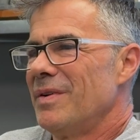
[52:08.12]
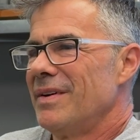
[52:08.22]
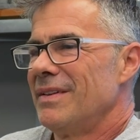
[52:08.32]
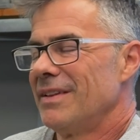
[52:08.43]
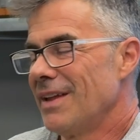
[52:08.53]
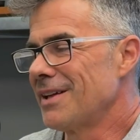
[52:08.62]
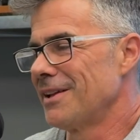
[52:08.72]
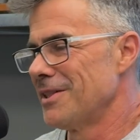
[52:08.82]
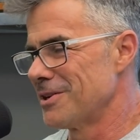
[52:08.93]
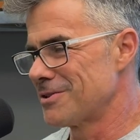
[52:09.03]

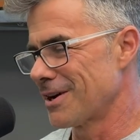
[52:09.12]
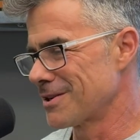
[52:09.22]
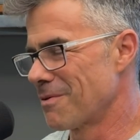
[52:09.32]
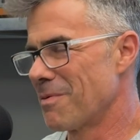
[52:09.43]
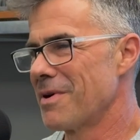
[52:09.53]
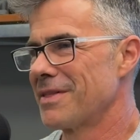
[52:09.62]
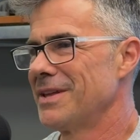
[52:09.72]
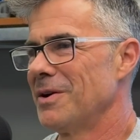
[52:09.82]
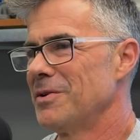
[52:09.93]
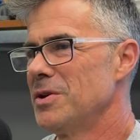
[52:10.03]
luckily the trucks are worth,
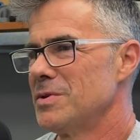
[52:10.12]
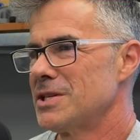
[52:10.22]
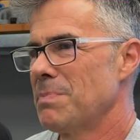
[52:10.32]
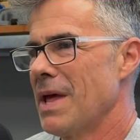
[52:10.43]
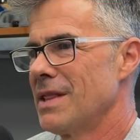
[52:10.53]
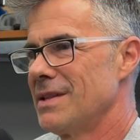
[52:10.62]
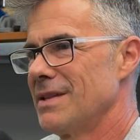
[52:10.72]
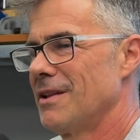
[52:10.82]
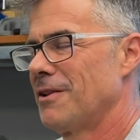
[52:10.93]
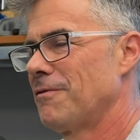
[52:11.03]
you'd spend,
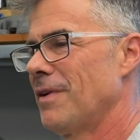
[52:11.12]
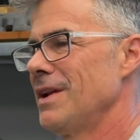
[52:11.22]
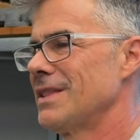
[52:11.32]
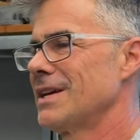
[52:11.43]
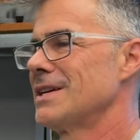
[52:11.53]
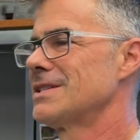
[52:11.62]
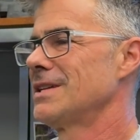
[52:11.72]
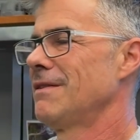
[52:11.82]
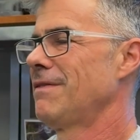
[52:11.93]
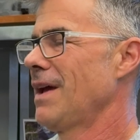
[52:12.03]
this funny thing is
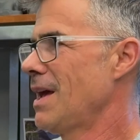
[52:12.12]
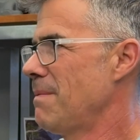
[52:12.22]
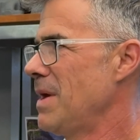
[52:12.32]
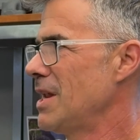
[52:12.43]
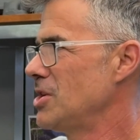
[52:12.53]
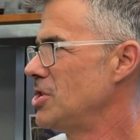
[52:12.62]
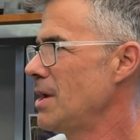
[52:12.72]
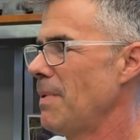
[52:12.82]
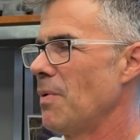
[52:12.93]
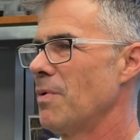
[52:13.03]
if it had been a
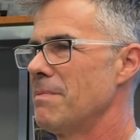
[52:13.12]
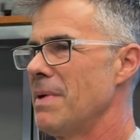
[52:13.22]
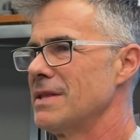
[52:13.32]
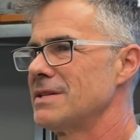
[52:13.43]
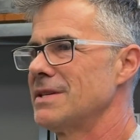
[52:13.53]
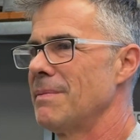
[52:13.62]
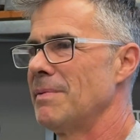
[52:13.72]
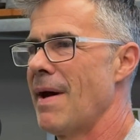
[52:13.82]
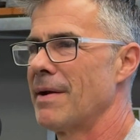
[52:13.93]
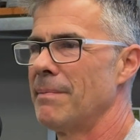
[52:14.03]
Jeep, it would have been the same
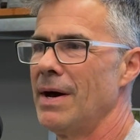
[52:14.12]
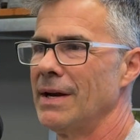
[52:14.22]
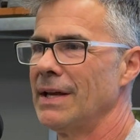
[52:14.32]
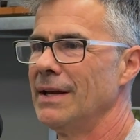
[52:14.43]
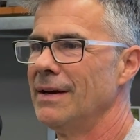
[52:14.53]
amount of money.